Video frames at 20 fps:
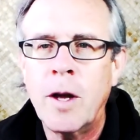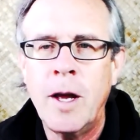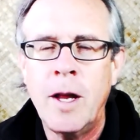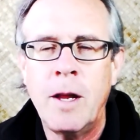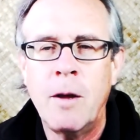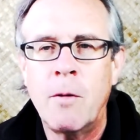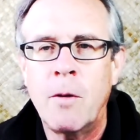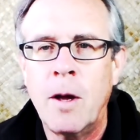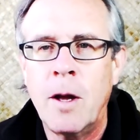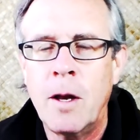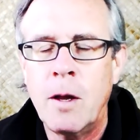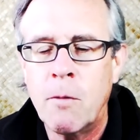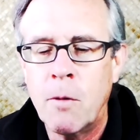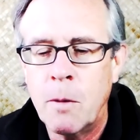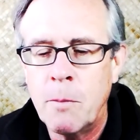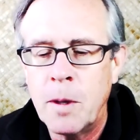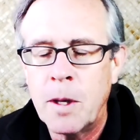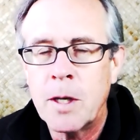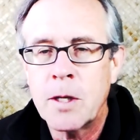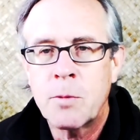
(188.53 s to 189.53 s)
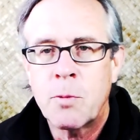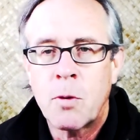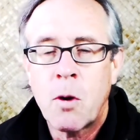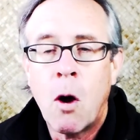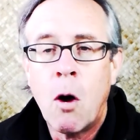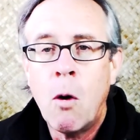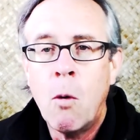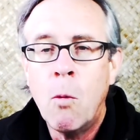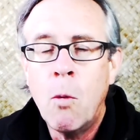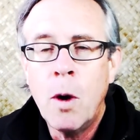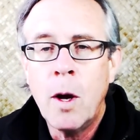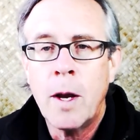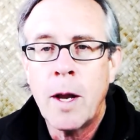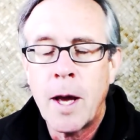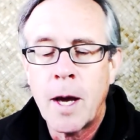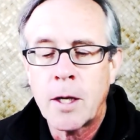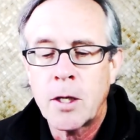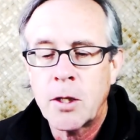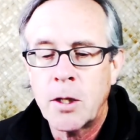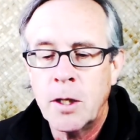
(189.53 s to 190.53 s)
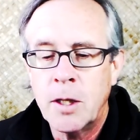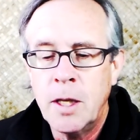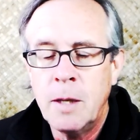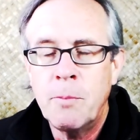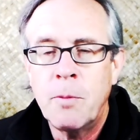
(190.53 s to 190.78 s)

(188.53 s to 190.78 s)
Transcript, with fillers: any, anyone because we're all one actually.